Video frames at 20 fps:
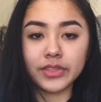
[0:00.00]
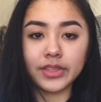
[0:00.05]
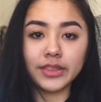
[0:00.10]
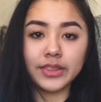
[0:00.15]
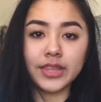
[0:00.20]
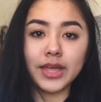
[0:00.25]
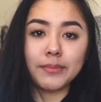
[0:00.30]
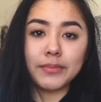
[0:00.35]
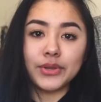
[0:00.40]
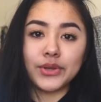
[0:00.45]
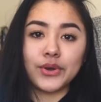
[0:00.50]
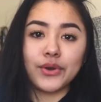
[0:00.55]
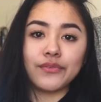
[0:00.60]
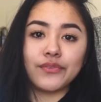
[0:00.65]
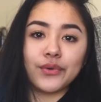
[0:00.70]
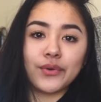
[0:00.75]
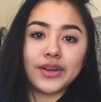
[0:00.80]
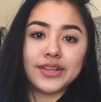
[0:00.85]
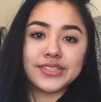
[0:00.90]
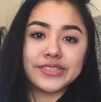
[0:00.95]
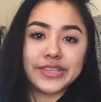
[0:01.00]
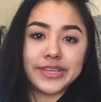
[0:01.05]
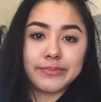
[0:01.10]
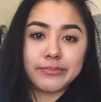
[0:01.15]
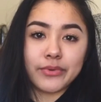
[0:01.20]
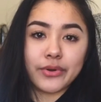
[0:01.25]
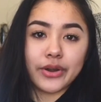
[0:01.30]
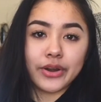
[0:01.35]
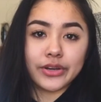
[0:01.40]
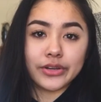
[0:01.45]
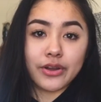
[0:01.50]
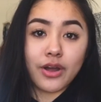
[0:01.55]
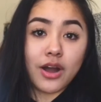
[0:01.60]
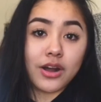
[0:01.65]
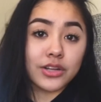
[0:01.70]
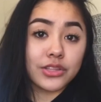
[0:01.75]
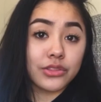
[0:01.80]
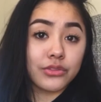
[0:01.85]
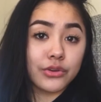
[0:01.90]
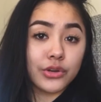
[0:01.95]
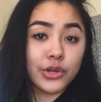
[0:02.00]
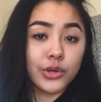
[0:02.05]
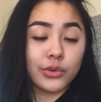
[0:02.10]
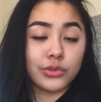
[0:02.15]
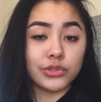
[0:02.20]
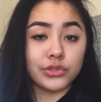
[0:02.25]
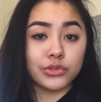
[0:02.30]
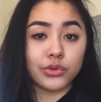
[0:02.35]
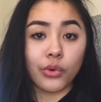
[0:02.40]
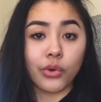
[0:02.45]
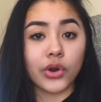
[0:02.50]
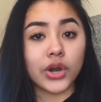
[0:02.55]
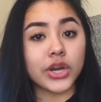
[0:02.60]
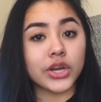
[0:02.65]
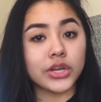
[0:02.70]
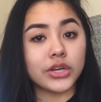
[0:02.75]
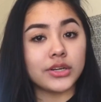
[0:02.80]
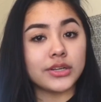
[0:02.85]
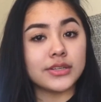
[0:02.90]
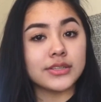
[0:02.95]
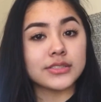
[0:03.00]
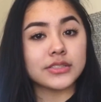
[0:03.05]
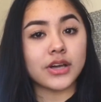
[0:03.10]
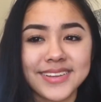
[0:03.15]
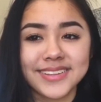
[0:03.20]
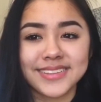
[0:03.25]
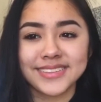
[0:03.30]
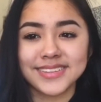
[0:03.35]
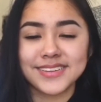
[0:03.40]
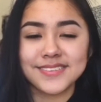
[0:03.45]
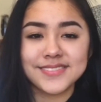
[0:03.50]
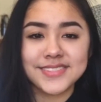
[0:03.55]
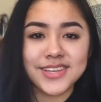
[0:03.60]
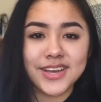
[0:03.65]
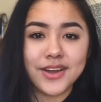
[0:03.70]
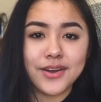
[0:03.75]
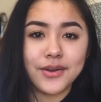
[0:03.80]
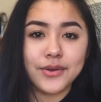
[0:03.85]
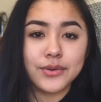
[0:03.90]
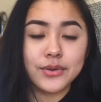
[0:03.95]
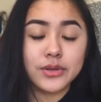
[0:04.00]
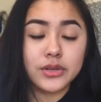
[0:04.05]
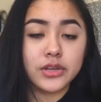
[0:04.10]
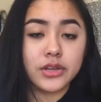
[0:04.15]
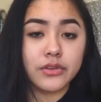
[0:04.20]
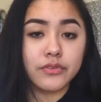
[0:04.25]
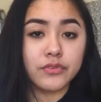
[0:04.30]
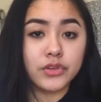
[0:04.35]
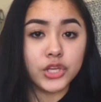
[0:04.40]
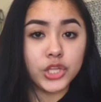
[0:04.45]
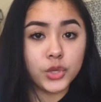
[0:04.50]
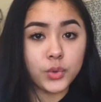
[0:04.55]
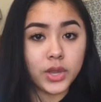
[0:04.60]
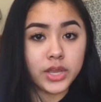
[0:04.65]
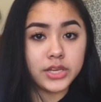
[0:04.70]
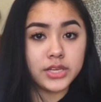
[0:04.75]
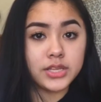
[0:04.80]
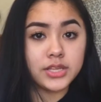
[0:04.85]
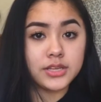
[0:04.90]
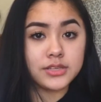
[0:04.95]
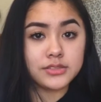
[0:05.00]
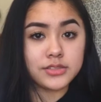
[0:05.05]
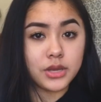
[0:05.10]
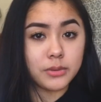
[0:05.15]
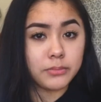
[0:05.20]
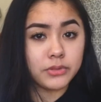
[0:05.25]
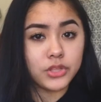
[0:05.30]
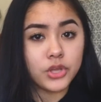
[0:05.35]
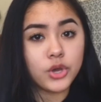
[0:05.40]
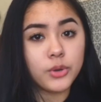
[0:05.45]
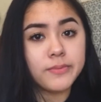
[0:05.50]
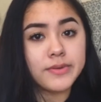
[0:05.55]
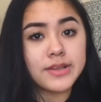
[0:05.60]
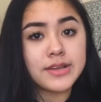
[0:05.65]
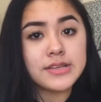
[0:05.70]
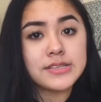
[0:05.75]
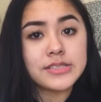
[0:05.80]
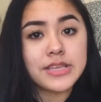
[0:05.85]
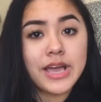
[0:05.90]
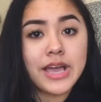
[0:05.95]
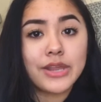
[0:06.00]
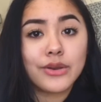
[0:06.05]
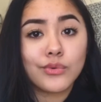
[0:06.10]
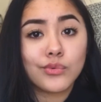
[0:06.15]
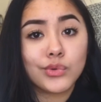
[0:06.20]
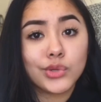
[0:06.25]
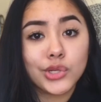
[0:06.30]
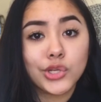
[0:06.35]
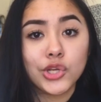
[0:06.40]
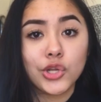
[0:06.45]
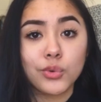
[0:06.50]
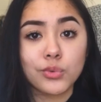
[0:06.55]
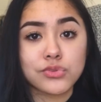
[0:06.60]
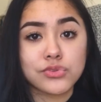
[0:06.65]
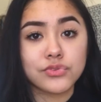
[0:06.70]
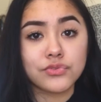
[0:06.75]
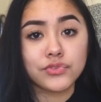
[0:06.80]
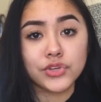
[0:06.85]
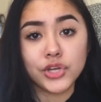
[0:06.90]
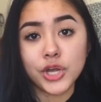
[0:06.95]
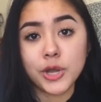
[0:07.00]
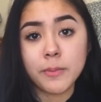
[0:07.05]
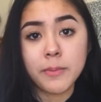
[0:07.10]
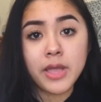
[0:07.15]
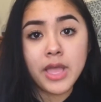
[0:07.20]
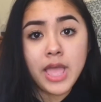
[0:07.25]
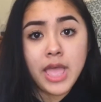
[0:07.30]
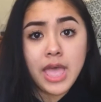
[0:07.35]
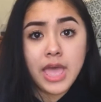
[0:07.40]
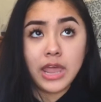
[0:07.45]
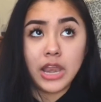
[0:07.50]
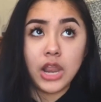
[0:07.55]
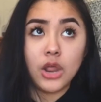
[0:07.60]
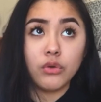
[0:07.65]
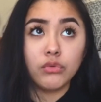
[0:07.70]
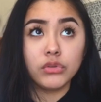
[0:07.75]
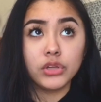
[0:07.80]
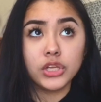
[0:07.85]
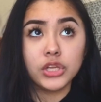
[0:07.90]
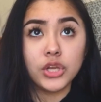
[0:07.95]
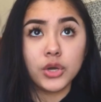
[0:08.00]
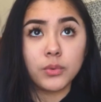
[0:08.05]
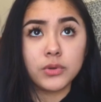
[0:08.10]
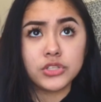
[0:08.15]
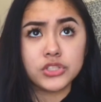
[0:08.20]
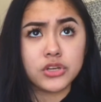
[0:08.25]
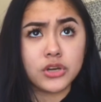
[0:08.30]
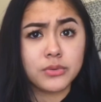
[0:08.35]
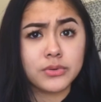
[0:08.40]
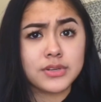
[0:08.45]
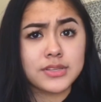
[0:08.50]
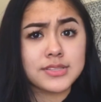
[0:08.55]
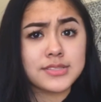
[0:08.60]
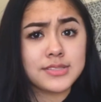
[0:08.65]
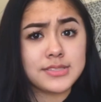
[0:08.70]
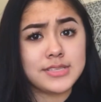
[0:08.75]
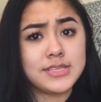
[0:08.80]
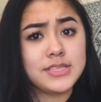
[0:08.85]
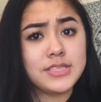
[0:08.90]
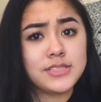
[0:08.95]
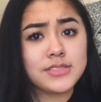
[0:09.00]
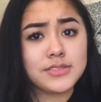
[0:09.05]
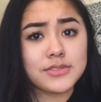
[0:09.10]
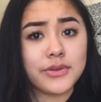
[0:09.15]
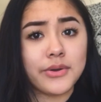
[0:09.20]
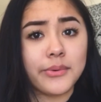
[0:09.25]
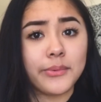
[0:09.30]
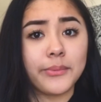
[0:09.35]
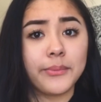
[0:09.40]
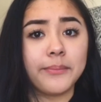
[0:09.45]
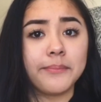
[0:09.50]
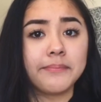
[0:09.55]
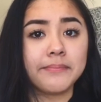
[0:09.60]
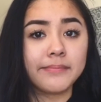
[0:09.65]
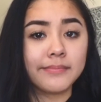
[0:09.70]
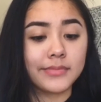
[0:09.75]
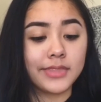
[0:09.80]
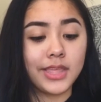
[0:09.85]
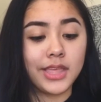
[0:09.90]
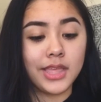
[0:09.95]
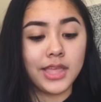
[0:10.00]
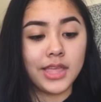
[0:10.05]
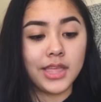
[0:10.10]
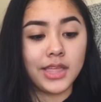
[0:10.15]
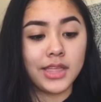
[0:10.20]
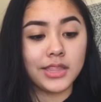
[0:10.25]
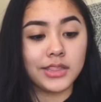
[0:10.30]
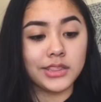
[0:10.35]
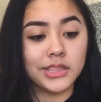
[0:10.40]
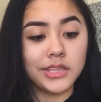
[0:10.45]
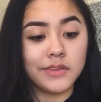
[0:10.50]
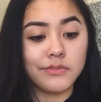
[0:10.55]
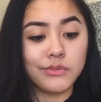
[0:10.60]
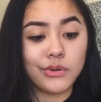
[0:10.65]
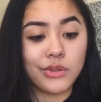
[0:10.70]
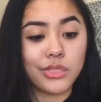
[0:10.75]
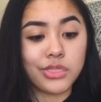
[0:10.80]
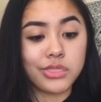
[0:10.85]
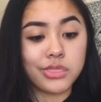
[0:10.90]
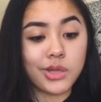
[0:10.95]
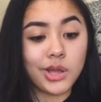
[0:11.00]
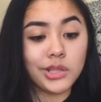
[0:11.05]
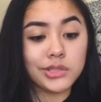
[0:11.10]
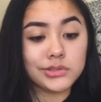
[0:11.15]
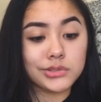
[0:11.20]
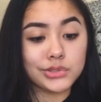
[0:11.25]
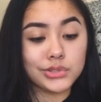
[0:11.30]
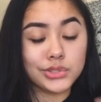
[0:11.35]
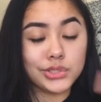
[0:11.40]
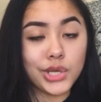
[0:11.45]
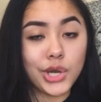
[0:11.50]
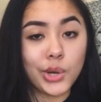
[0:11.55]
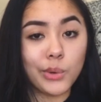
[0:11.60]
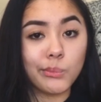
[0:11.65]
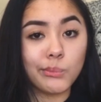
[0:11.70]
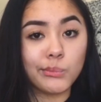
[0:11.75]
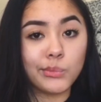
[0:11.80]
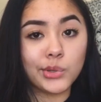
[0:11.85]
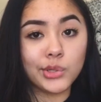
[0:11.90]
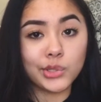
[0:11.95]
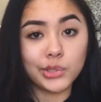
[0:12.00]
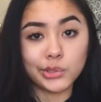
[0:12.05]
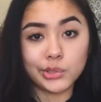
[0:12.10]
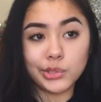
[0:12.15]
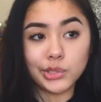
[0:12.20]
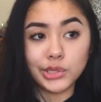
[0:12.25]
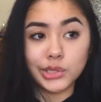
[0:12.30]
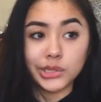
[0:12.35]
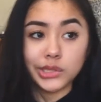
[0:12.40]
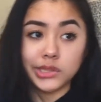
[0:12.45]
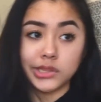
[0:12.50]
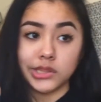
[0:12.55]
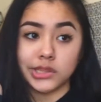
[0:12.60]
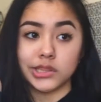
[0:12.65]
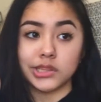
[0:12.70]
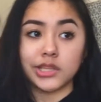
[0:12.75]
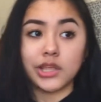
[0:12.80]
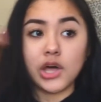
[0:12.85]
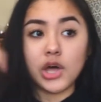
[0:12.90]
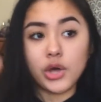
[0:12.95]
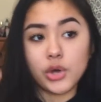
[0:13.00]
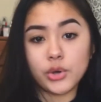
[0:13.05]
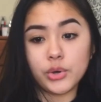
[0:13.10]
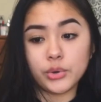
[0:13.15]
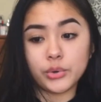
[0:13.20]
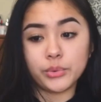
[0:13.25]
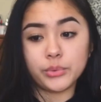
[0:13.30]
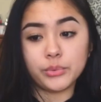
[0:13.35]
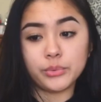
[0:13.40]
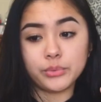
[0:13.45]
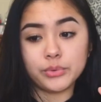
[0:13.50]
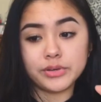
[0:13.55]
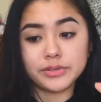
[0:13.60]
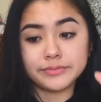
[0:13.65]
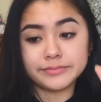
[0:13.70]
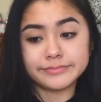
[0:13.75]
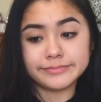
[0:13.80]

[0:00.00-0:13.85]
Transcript: Let me know if you want to see more talk through tutorials. Leave down video ideas down below because I don't really know what to film and I don't really know what y'all want to see, so leave your thoughts down below.